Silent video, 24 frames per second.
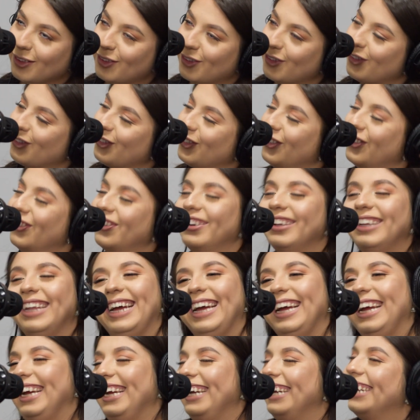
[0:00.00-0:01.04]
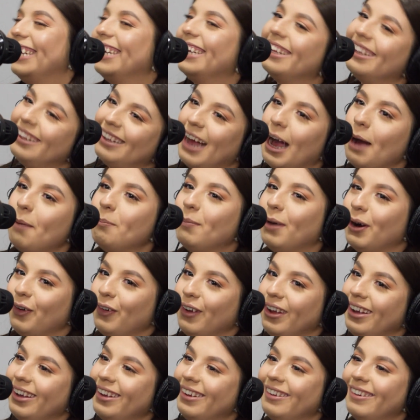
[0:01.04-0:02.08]
So like I'm about
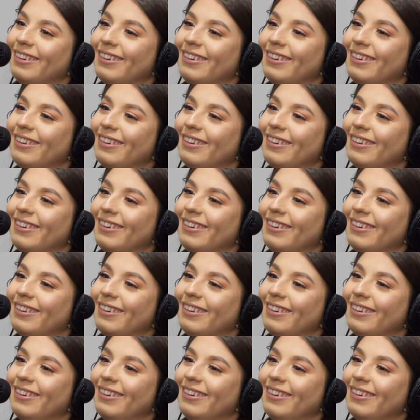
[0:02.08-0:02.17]
it.